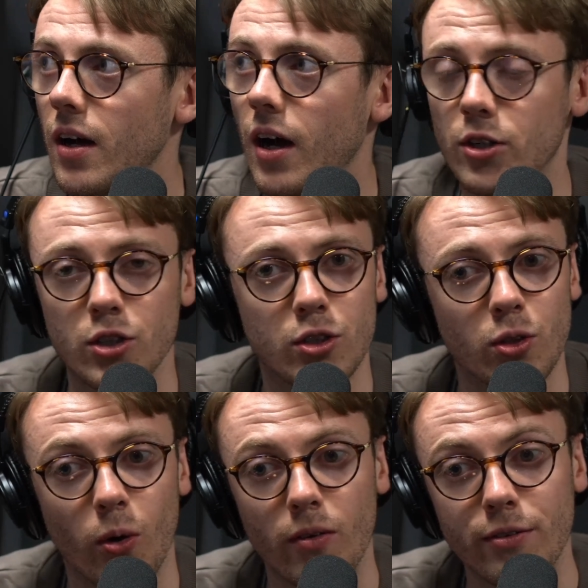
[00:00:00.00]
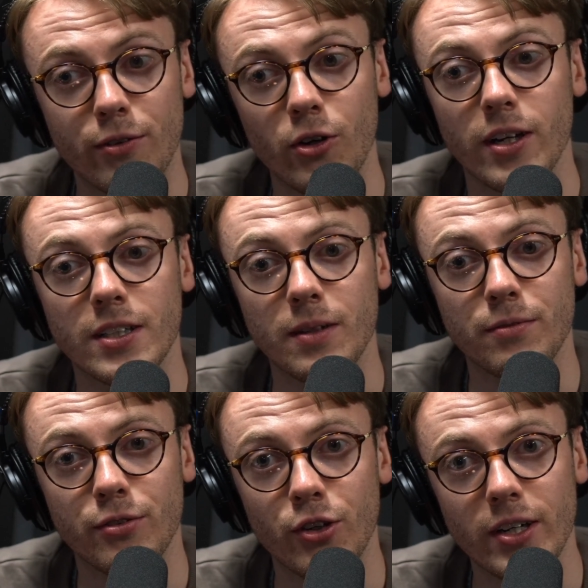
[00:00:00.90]
I just thought, fuck it, I'm
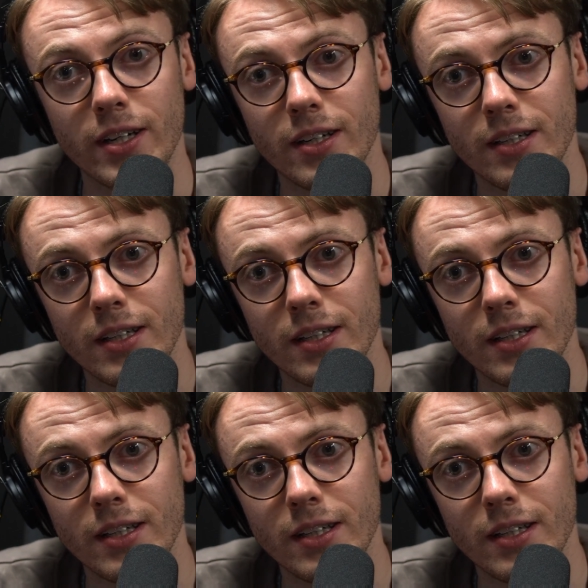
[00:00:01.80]
free.